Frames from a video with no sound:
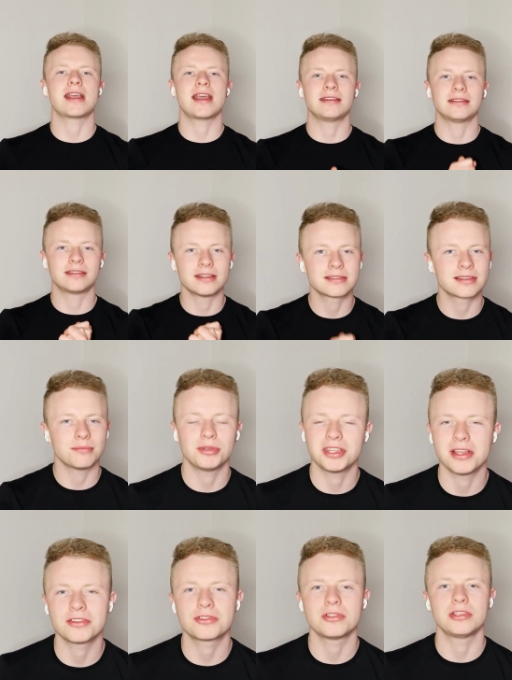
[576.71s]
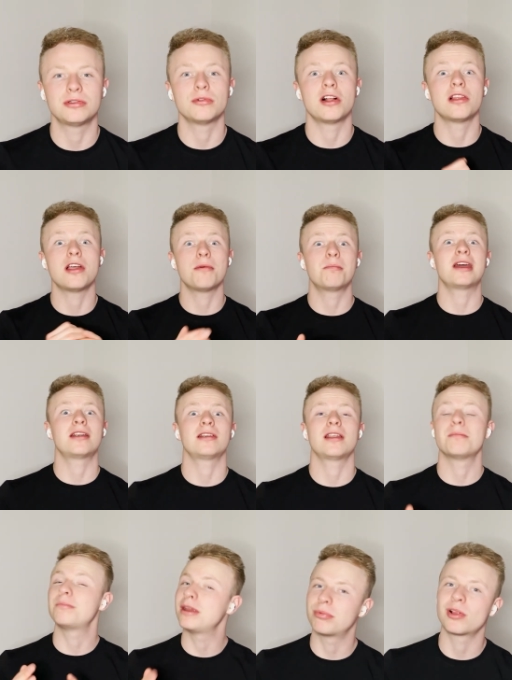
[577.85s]
and this can potentially do a lot better than
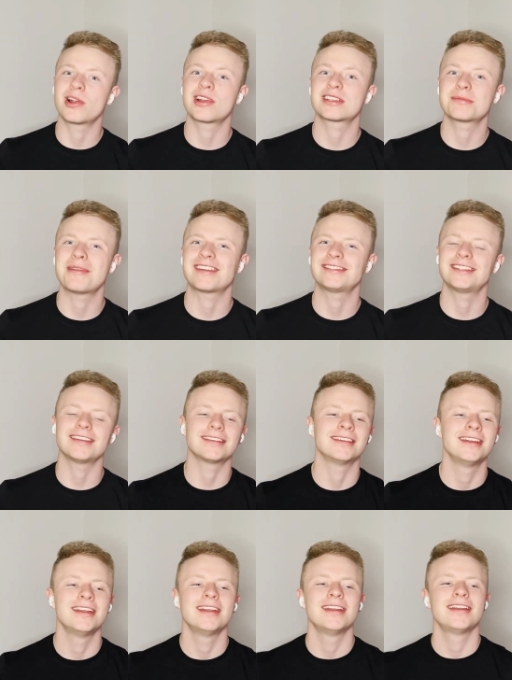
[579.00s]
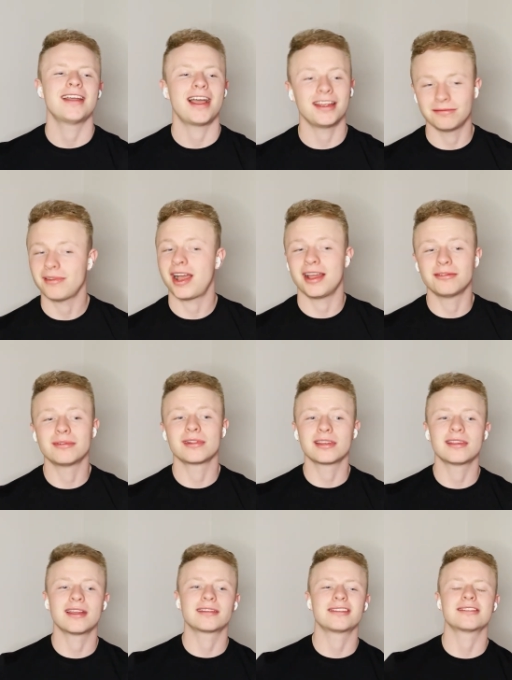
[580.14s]
people are expecting. I really
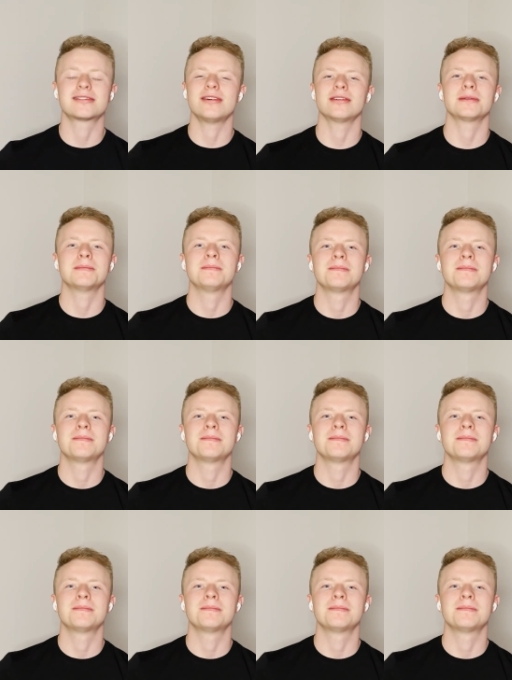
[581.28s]
like the song.